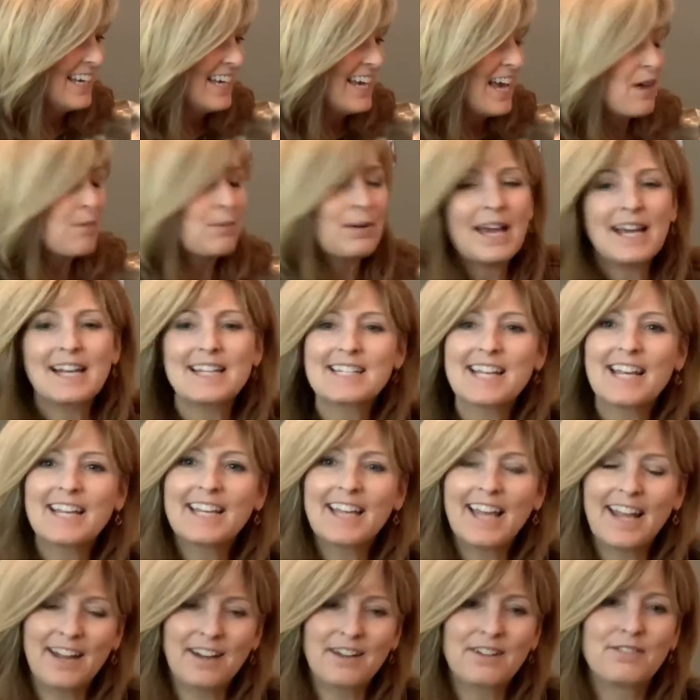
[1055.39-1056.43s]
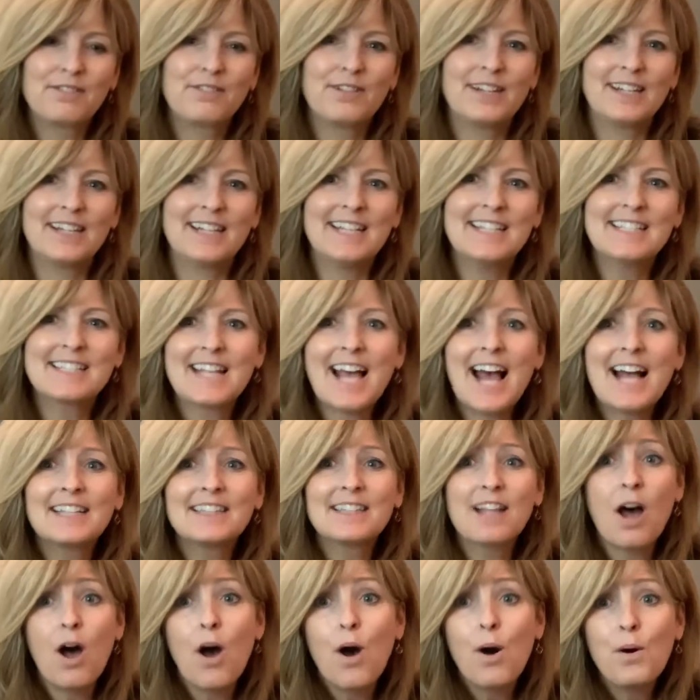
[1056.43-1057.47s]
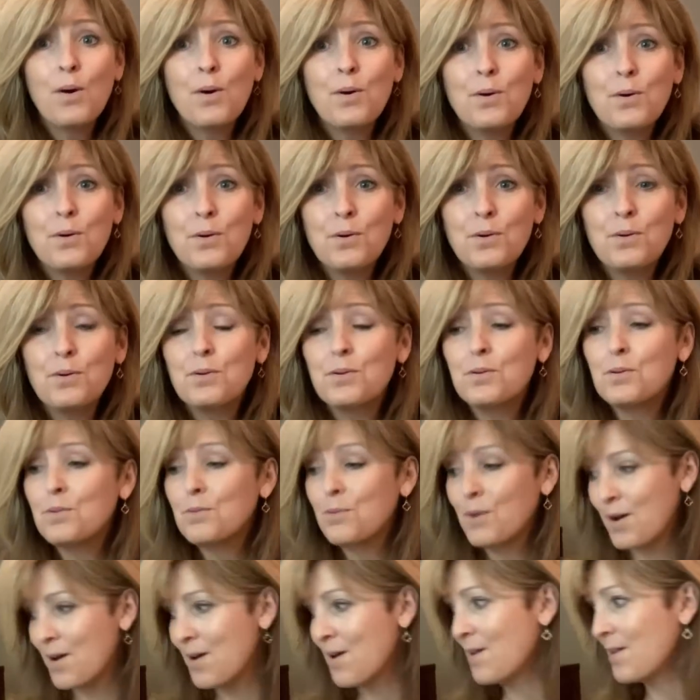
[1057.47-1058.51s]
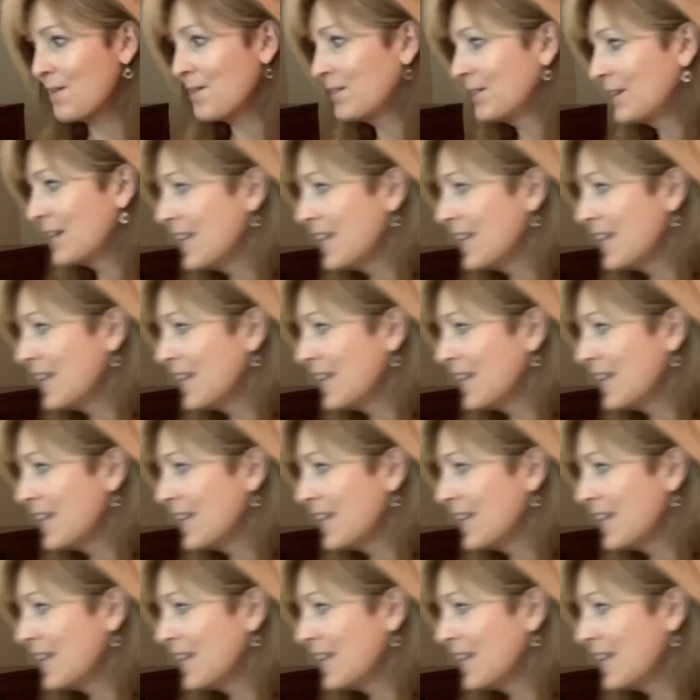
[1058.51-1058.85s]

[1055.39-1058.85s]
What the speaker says: and we got to take care of it. He's got the whole world